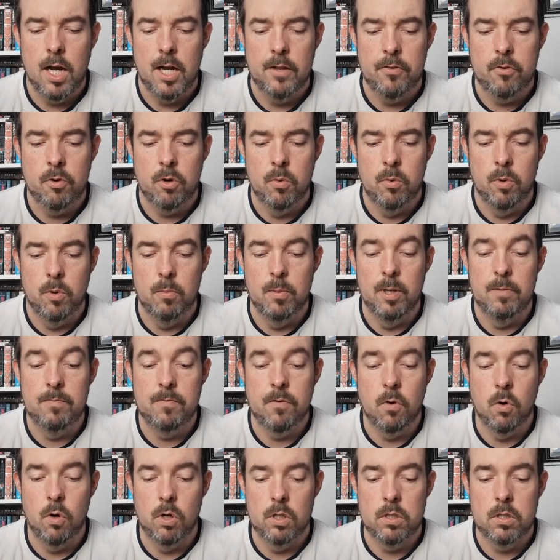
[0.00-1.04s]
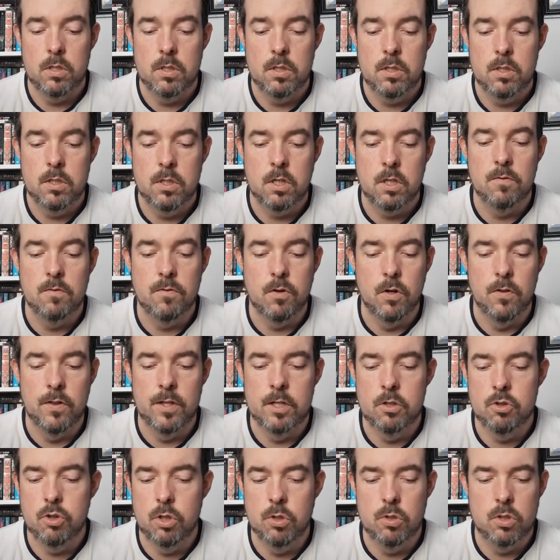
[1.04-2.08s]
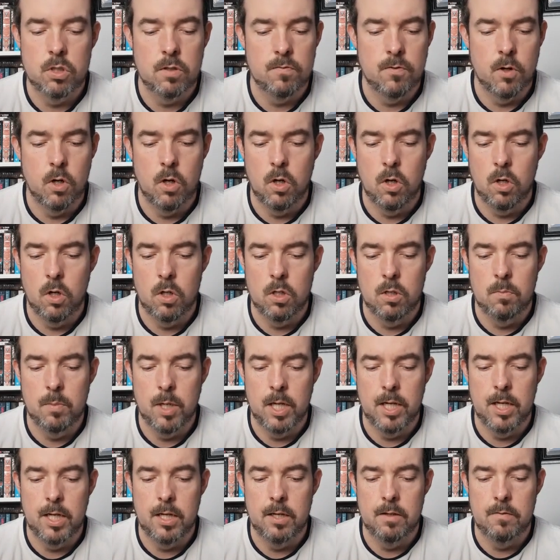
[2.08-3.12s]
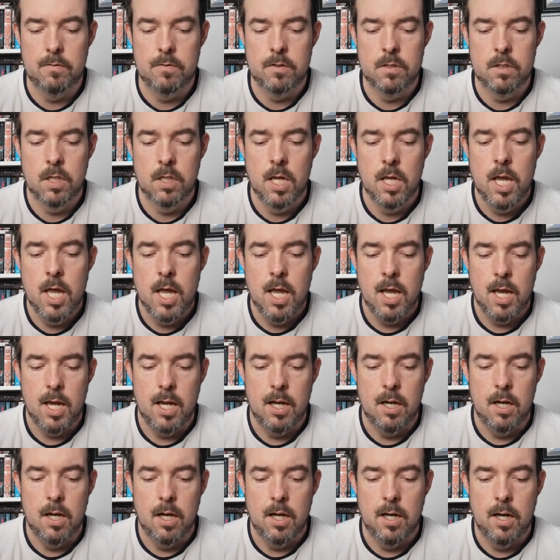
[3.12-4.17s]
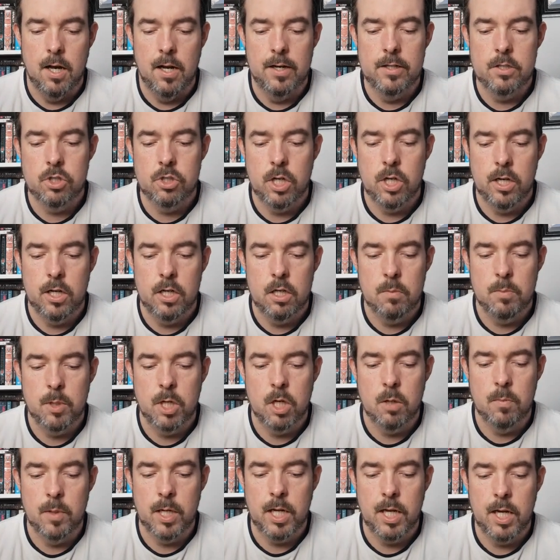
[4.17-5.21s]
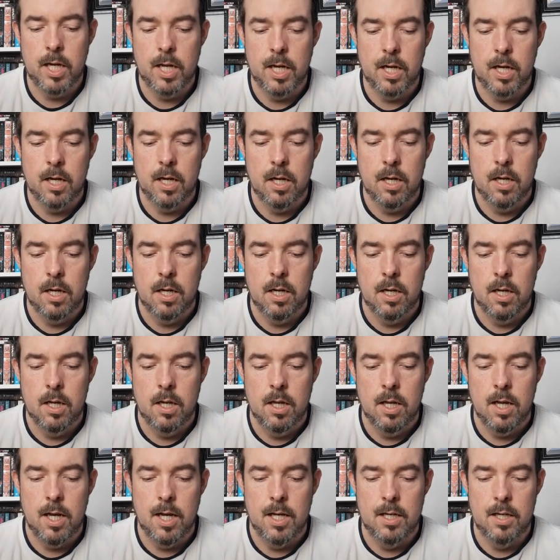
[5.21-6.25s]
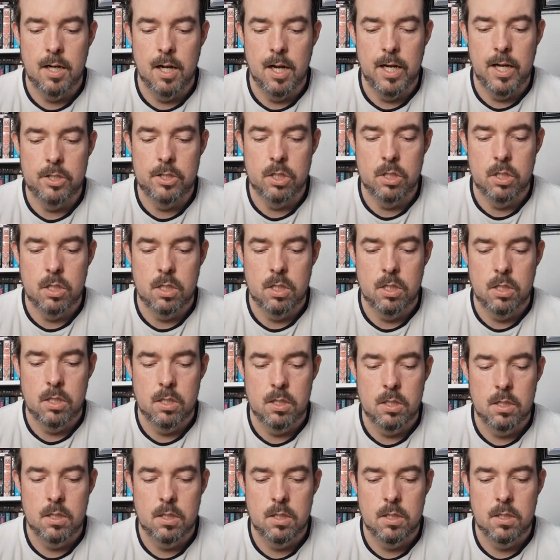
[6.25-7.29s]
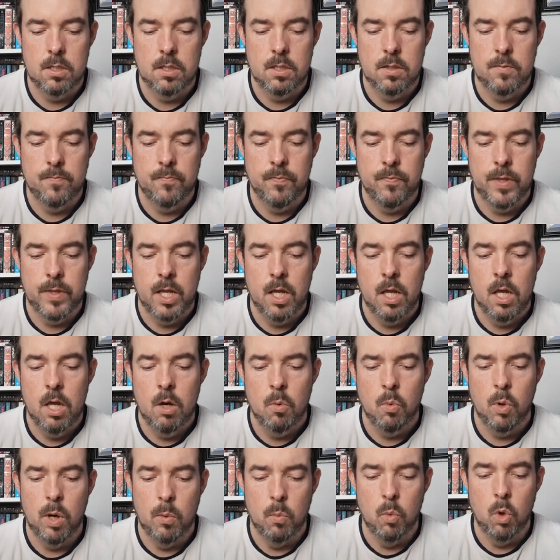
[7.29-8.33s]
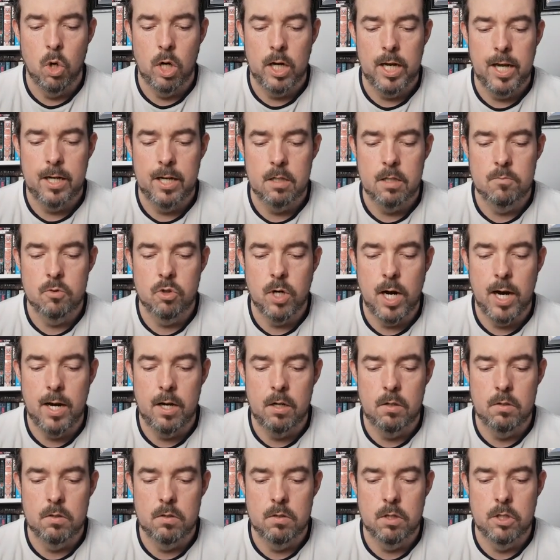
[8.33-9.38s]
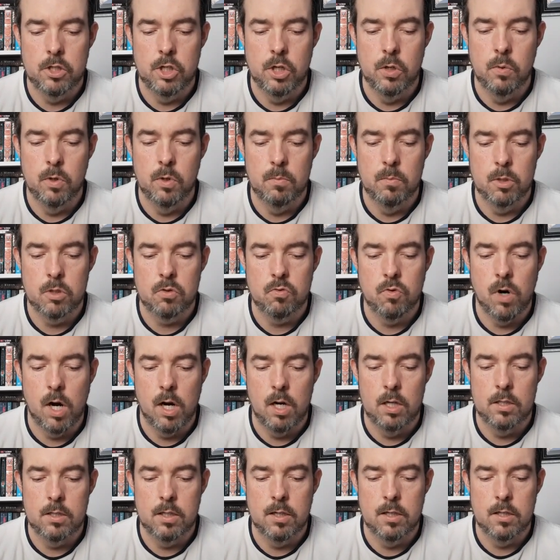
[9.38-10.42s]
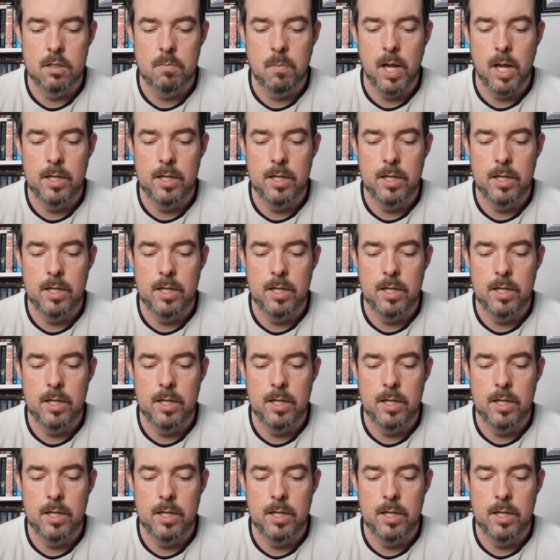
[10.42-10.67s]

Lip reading: Othron will be forced to confront the truths of all the beliefs in an honest journey to become a king and a legend. When one kingdom drowns, a new one must rise in its